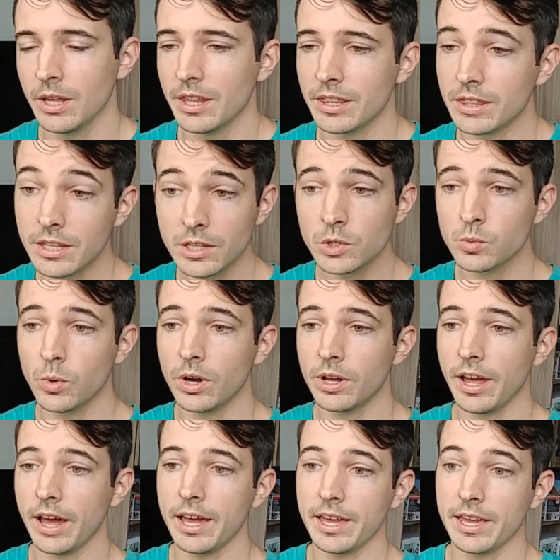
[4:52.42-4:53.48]
This one,
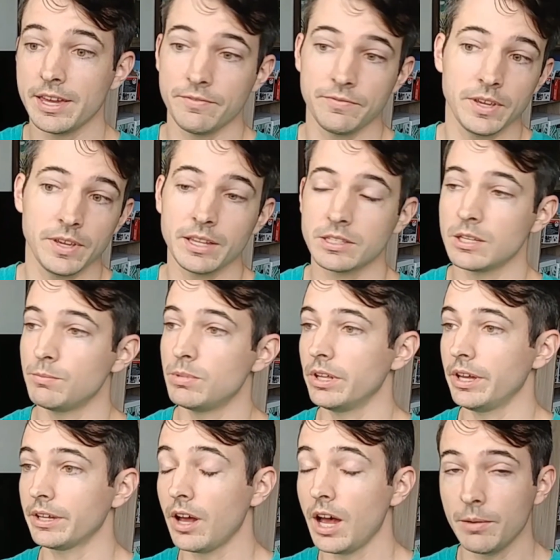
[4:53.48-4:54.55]
I have yet to be
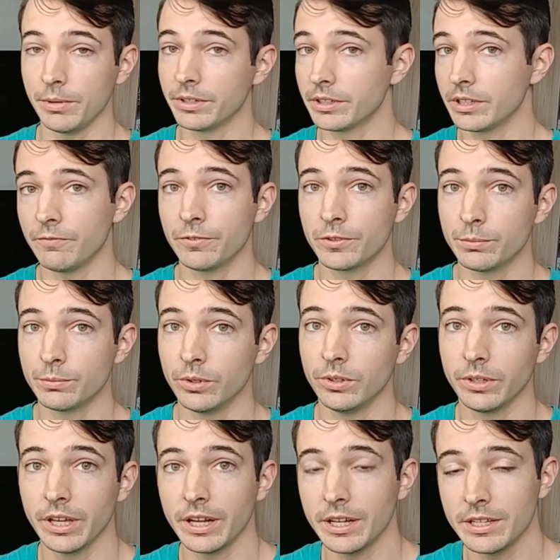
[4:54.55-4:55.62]
like, I'm
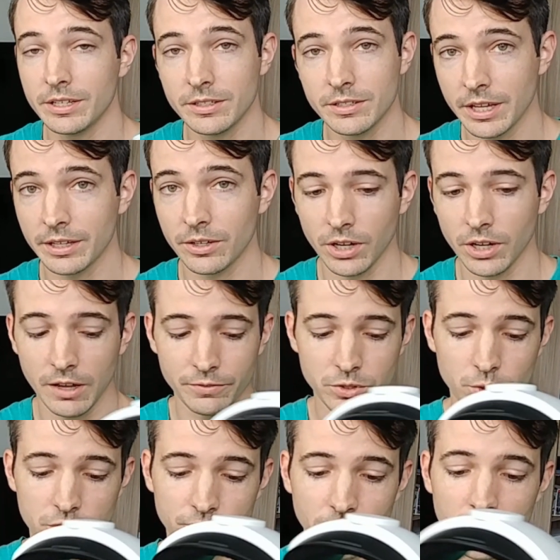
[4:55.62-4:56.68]
uncomfortable and I need to take it off. So
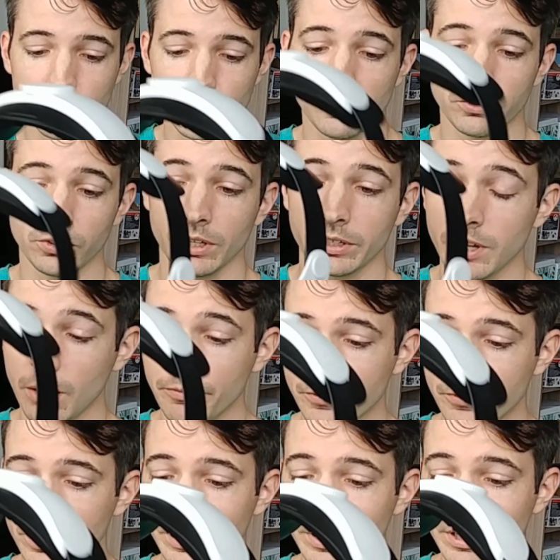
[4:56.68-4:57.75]
as far as overall
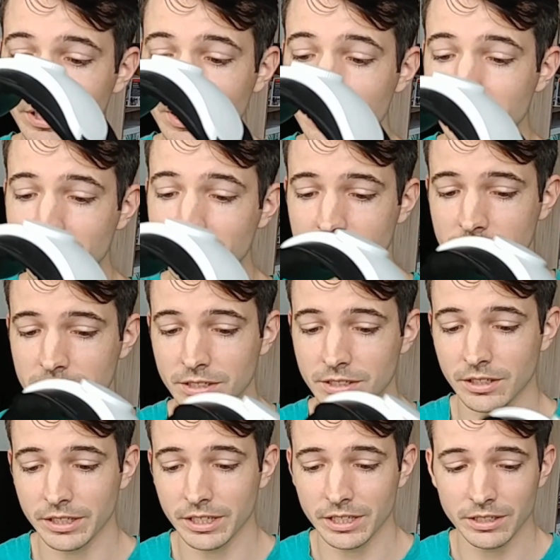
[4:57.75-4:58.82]
comfort, easiness to
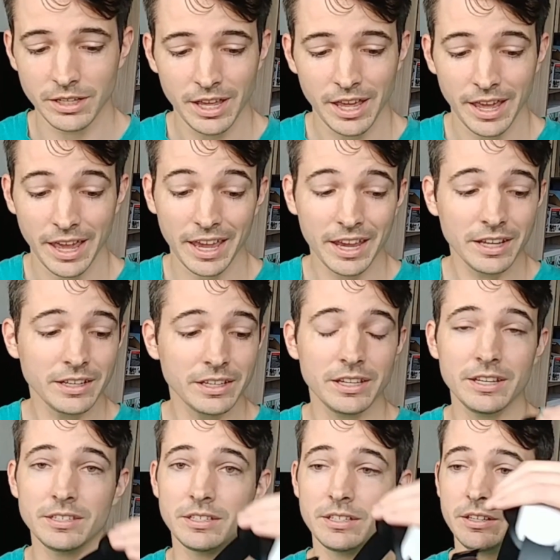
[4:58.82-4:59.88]
clean, and
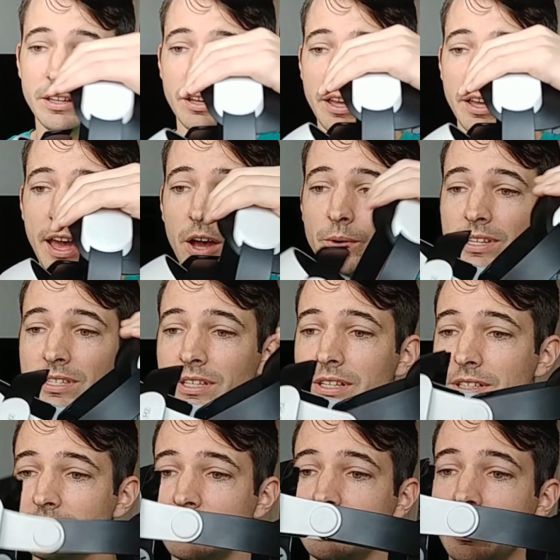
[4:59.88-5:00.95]
easy, how easy it
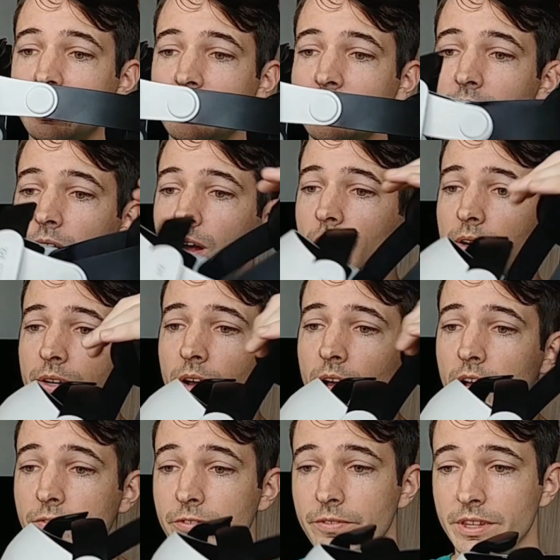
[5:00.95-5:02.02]
is to take it on and
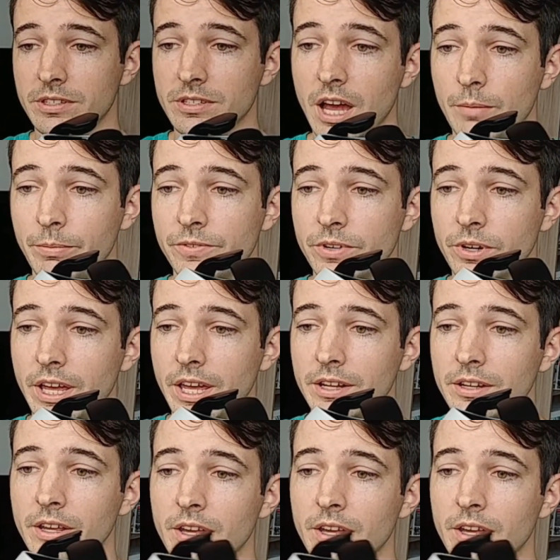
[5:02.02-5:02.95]
off of the top of your head,